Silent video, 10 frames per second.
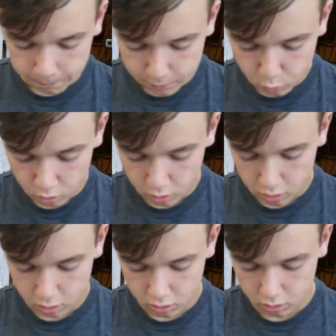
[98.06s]

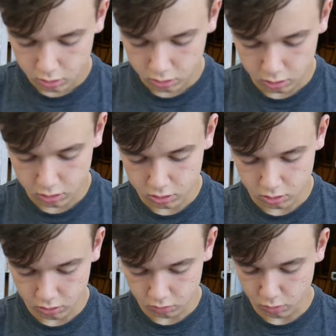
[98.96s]
for this.
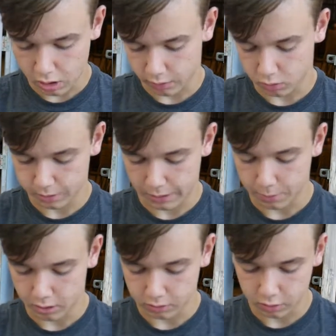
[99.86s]
Well, I have a whole
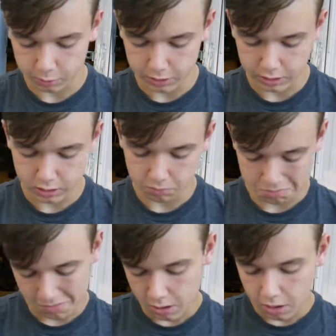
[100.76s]
dive box stuff, but that's
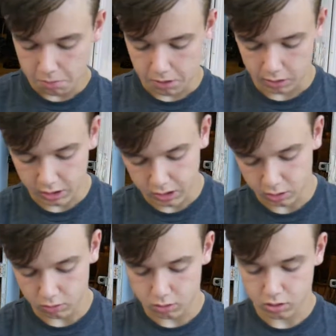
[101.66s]
main things
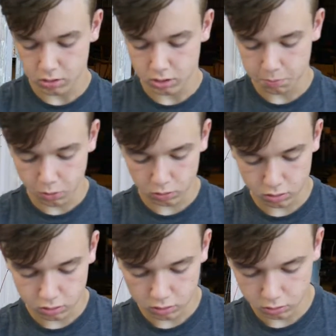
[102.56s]
I use.
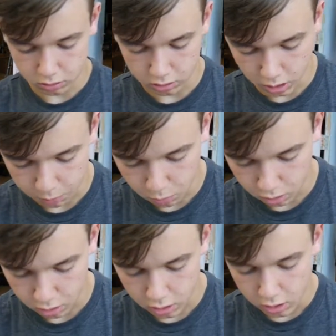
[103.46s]
Spooks, so it's a top
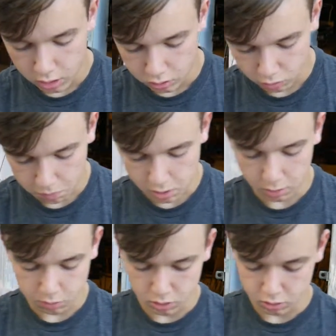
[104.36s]
water swim
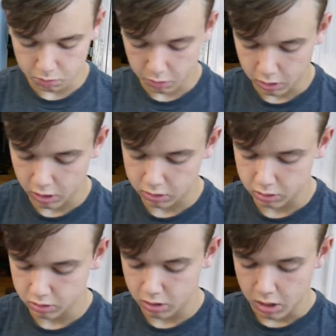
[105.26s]
bait, which is pretty nice
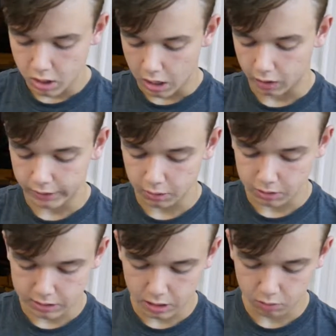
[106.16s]
because I like it
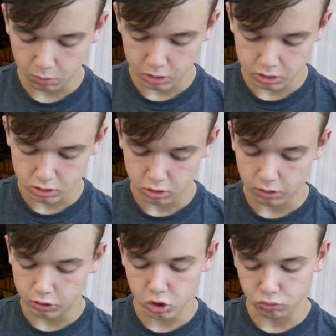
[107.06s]
because how it works is you
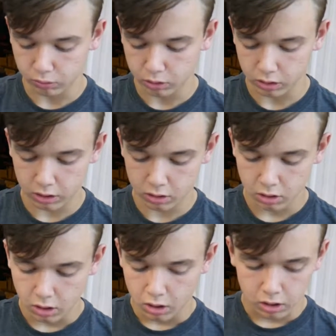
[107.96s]
don't have to just reel it in
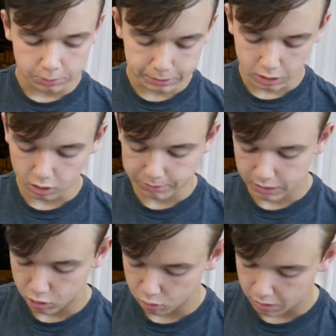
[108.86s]
about
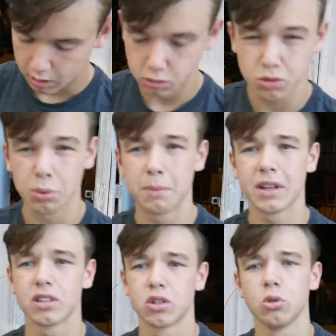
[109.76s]
100% sure how to use swim
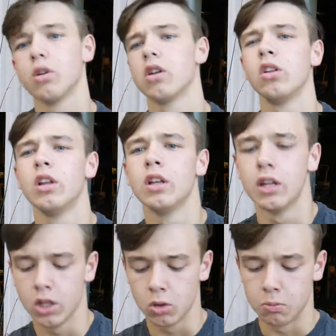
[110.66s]
baits too well,
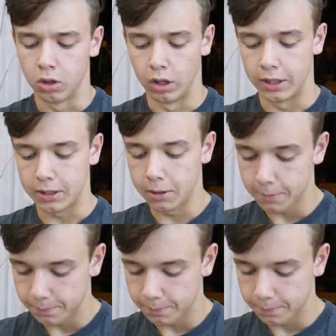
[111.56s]
but like